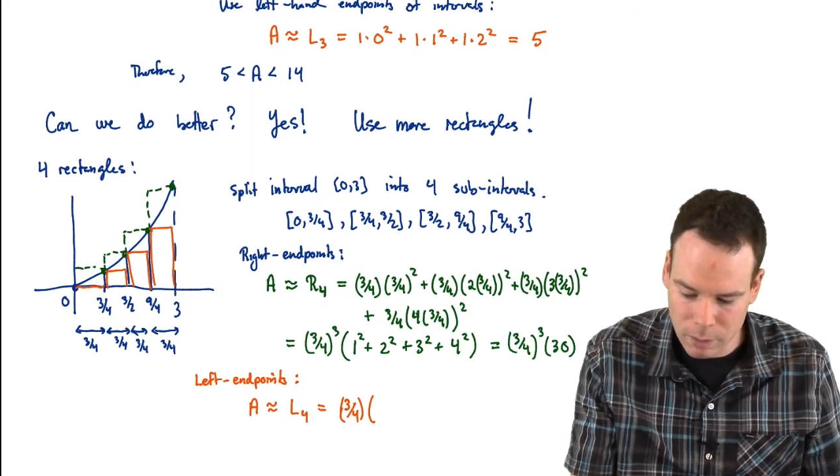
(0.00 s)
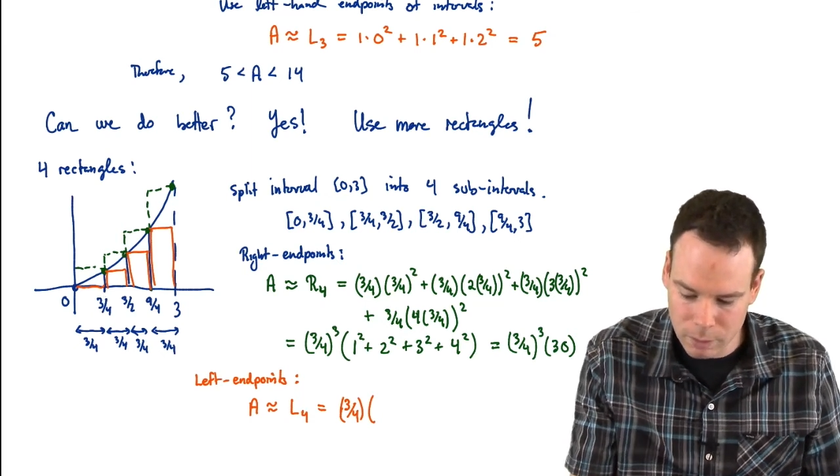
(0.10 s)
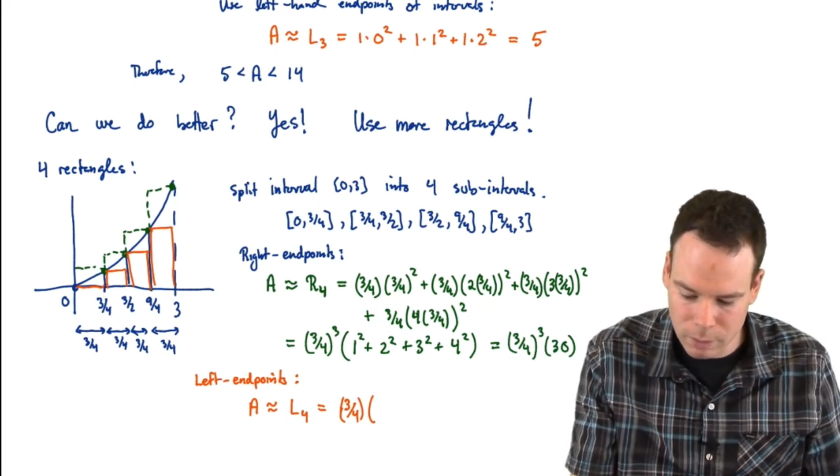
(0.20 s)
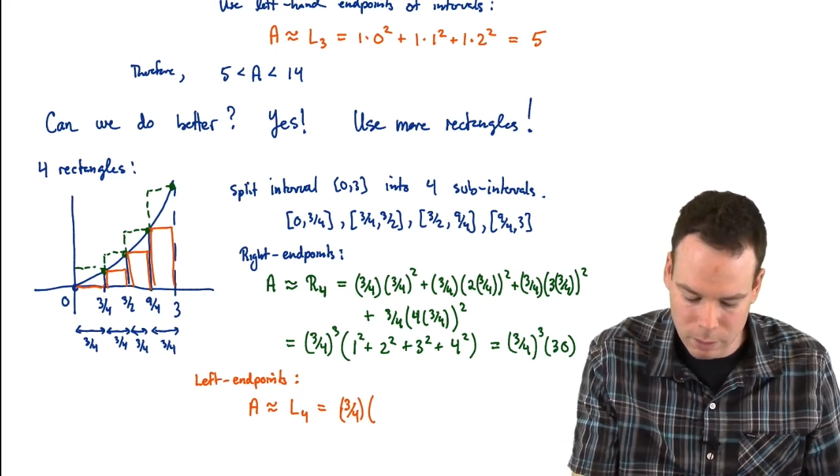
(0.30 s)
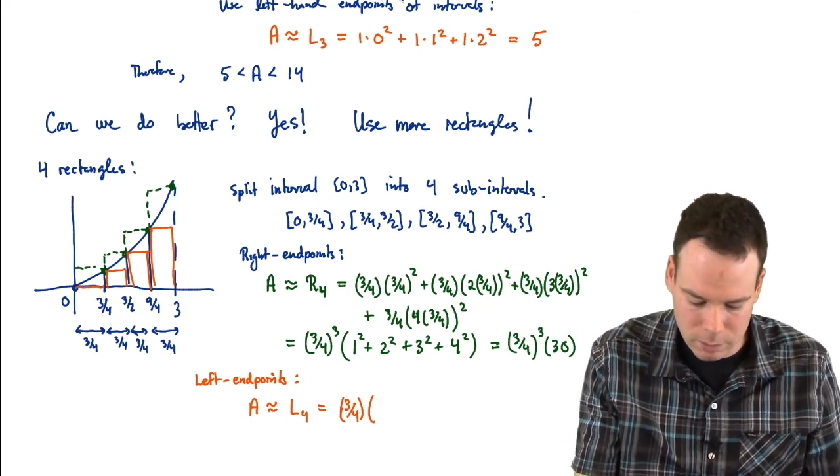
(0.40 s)

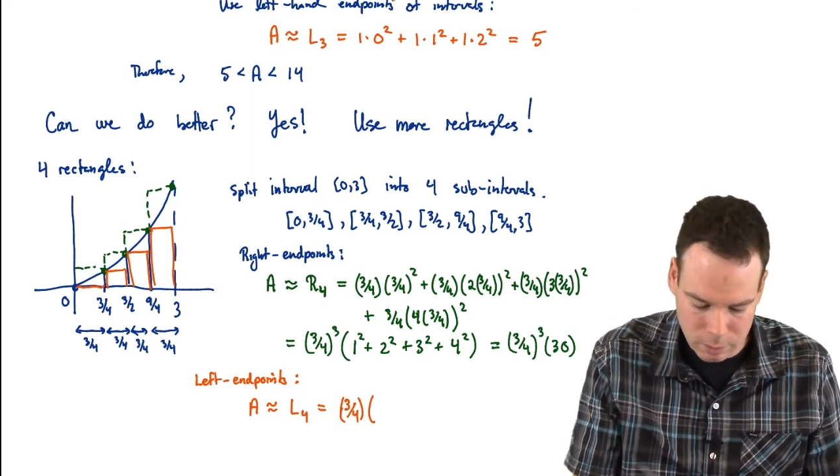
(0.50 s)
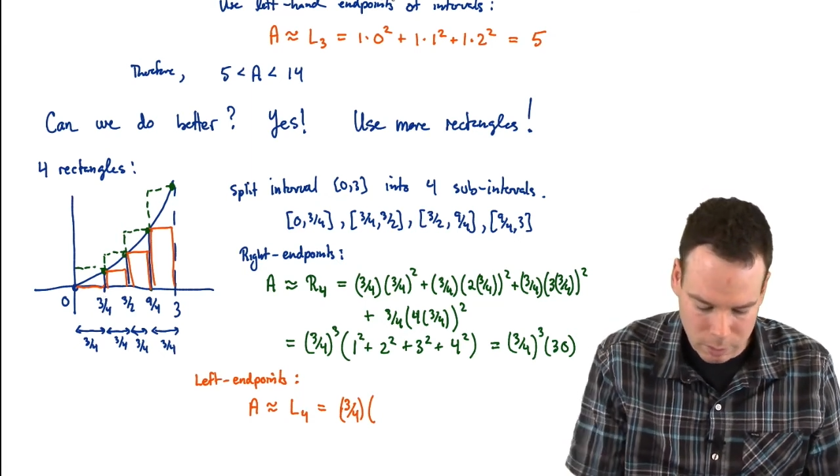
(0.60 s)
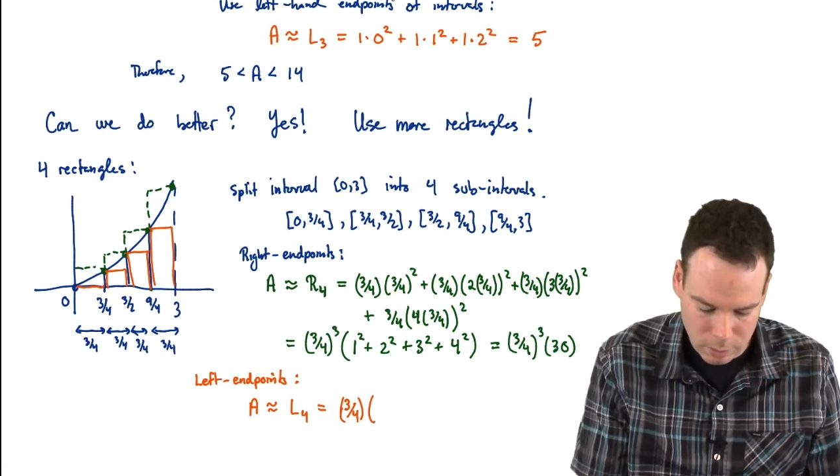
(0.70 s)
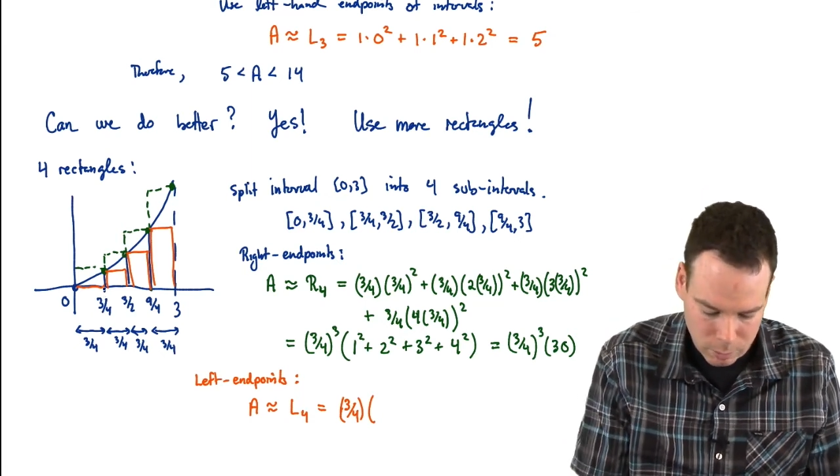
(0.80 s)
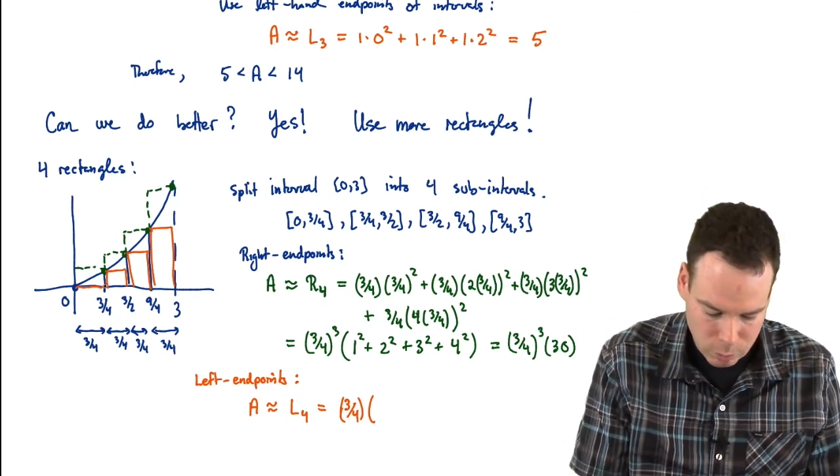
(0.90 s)
these
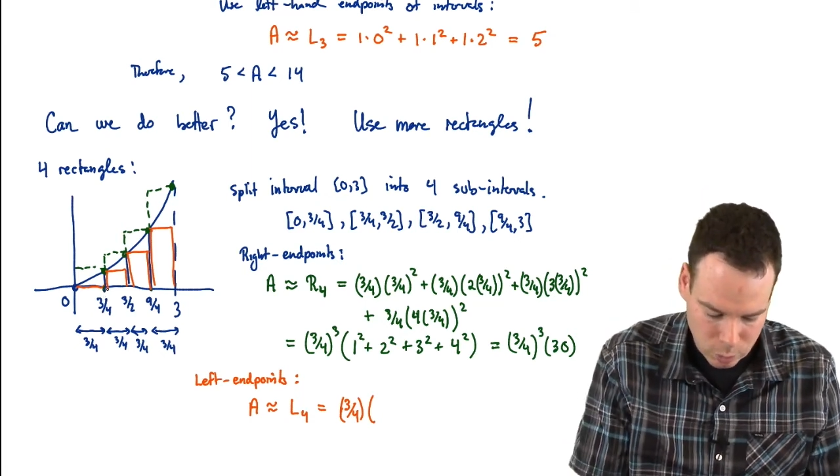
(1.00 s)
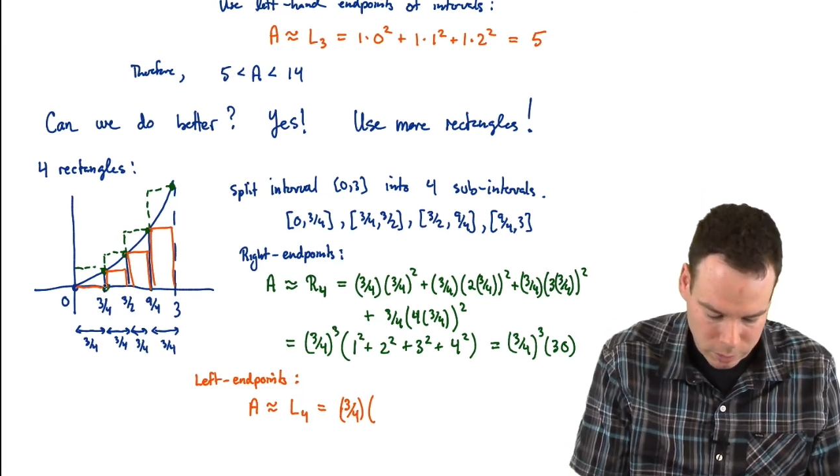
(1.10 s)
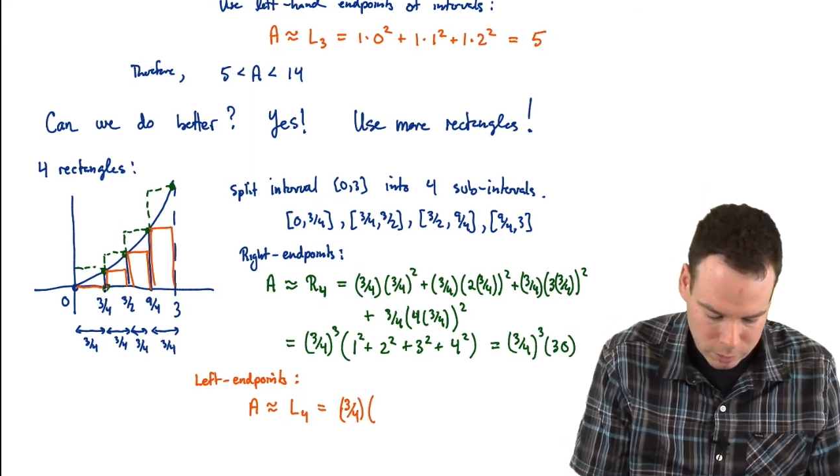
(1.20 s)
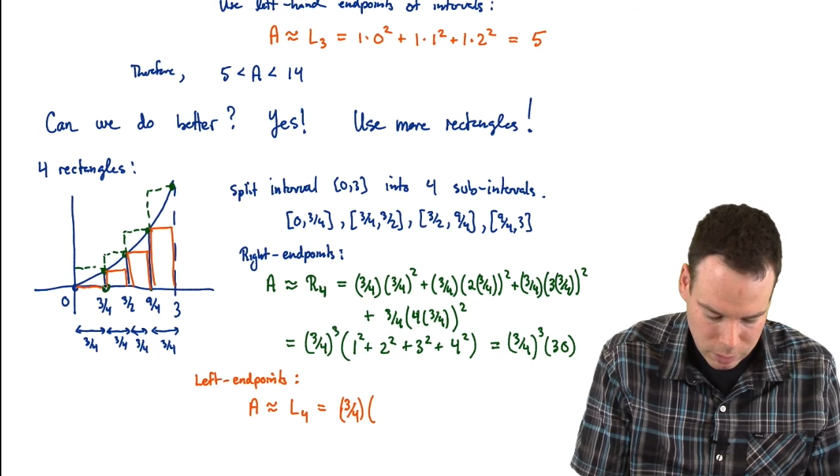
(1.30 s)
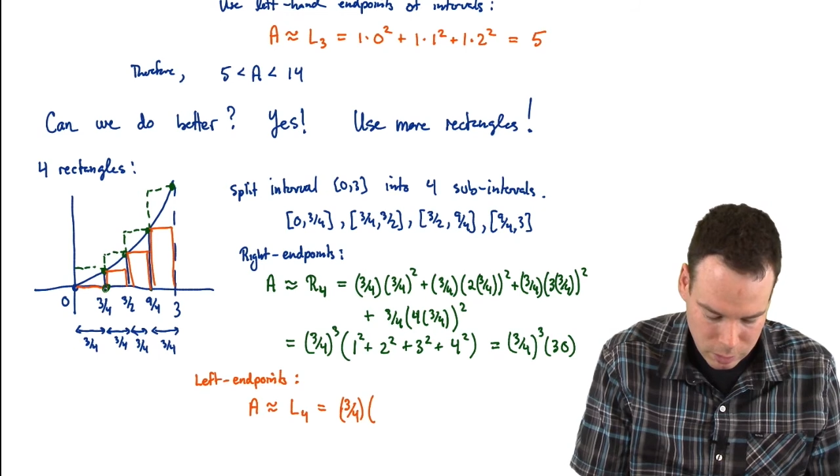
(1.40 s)

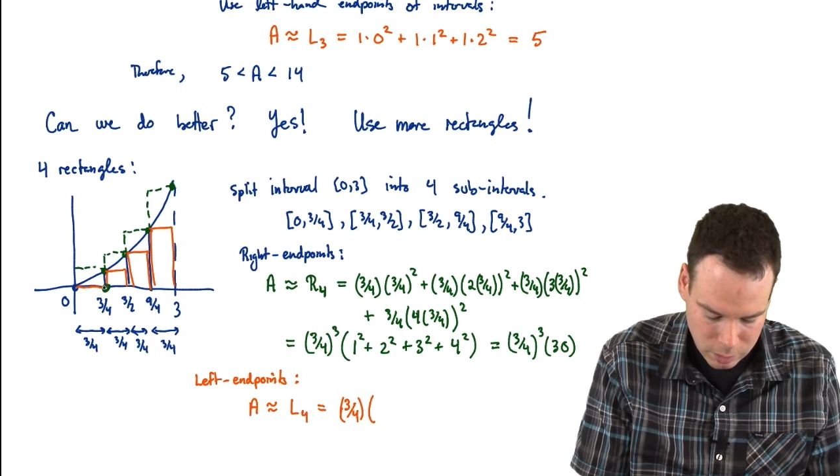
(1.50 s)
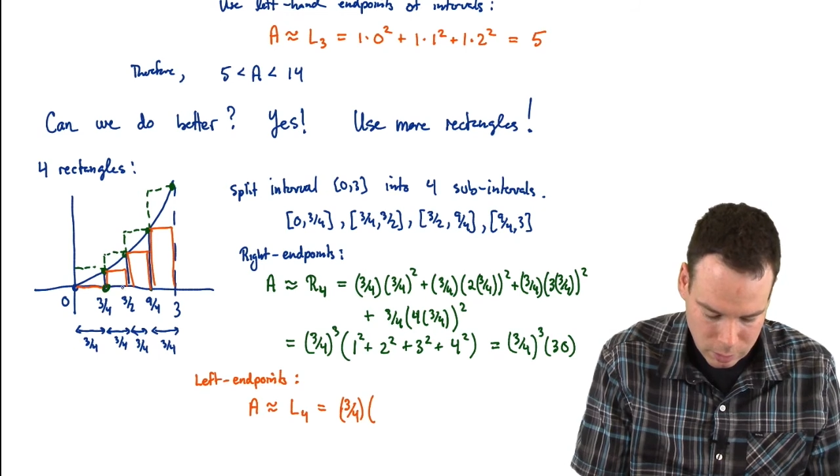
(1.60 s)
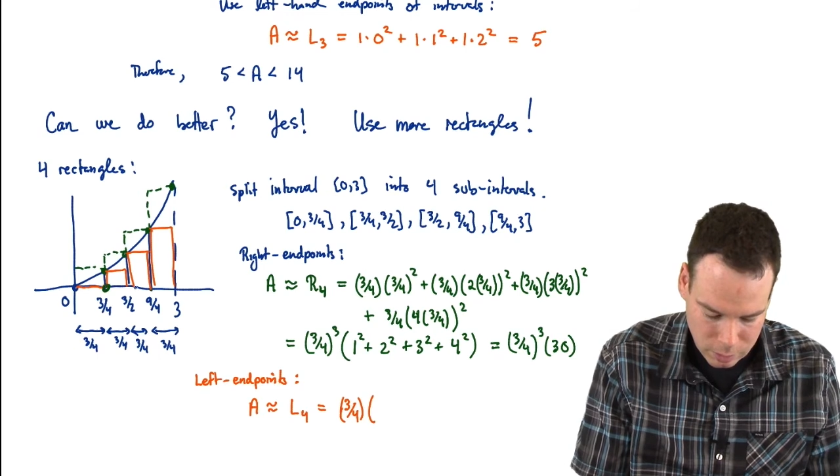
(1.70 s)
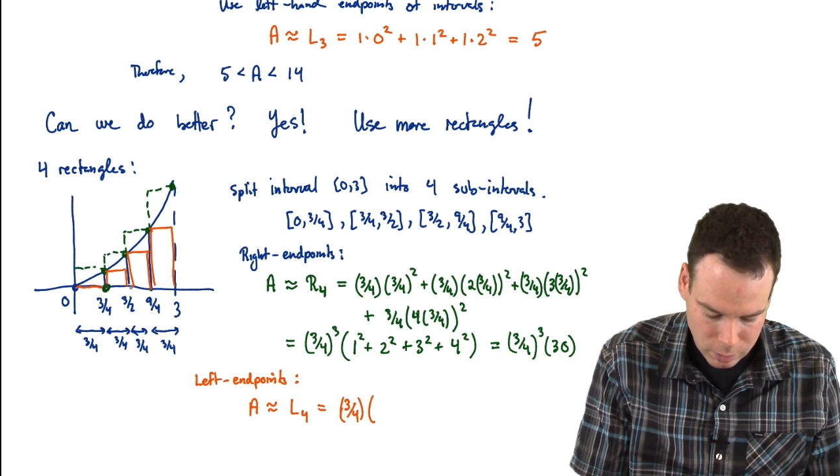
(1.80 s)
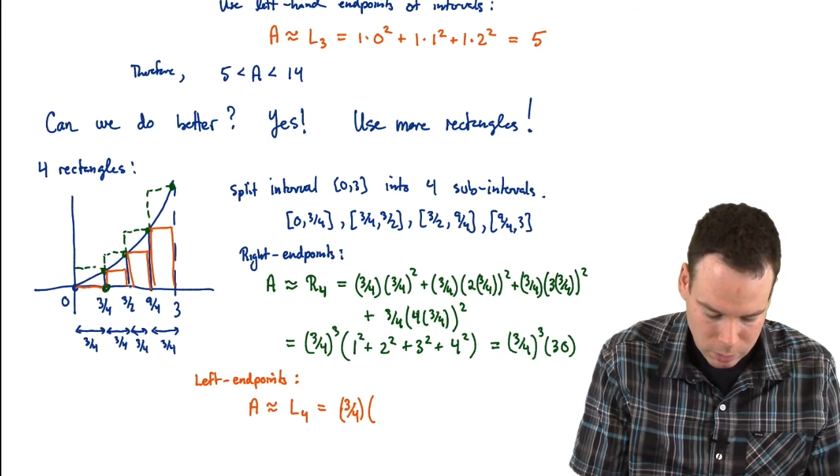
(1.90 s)
points here,